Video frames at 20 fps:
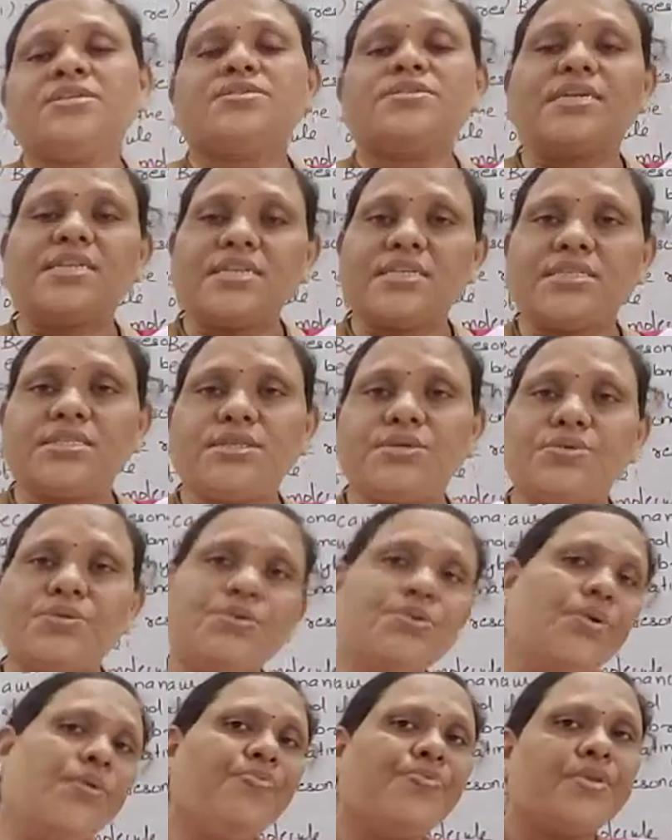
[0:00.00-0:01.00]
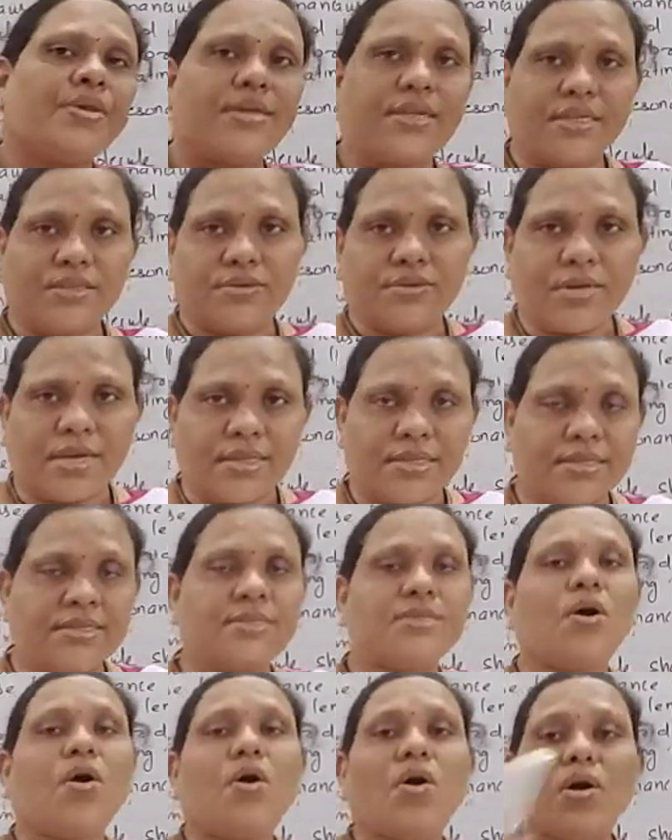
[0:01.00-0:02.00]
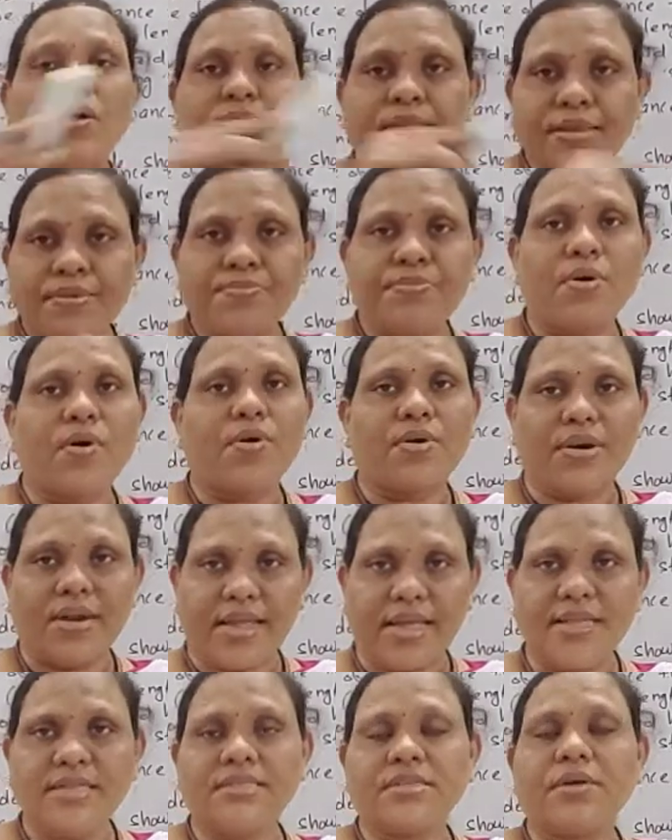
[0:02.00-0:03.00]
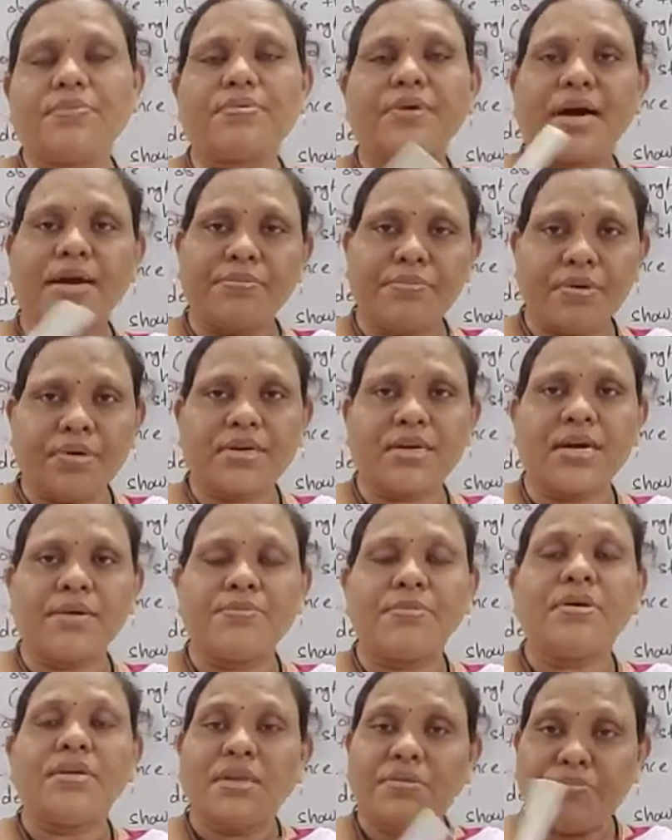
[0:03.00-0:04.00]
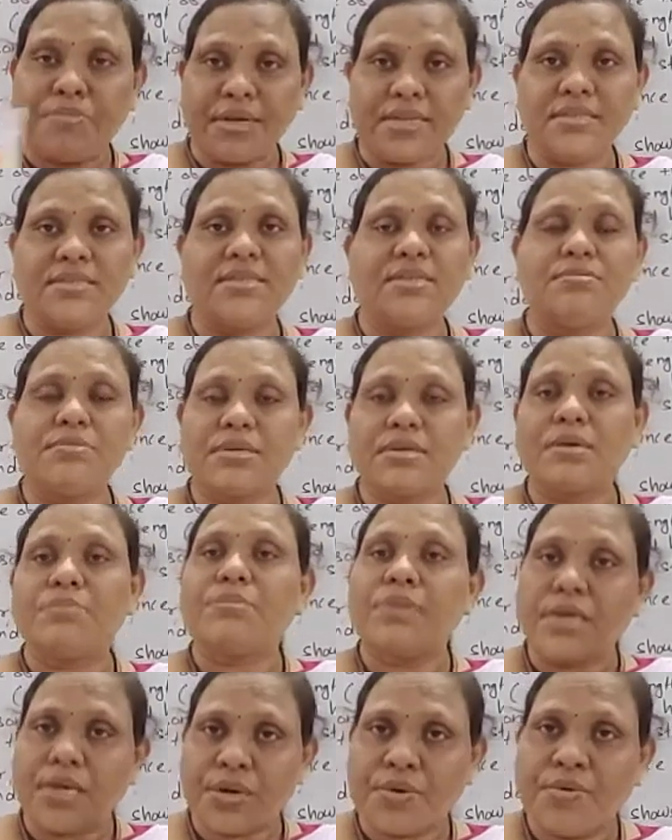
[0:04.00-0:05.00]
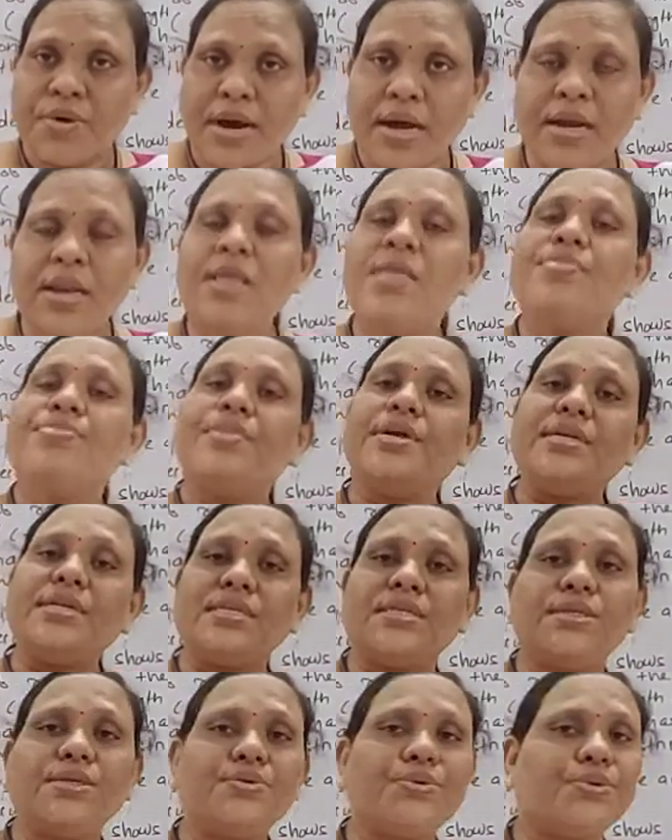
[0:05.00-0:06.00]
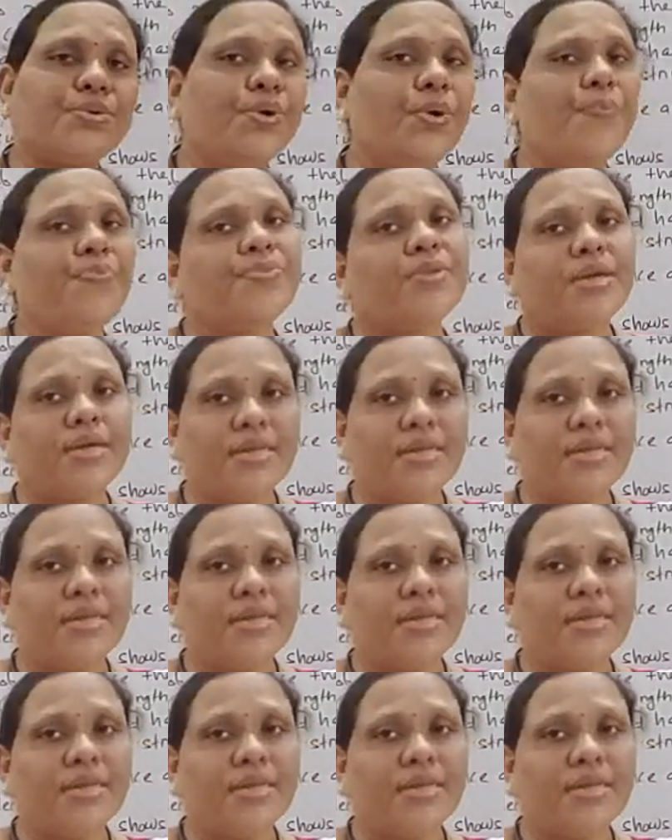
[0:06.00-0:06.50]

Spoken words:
That is due to resonance. All the bond lengths of carbon-carbon in benzene become equal. That is due to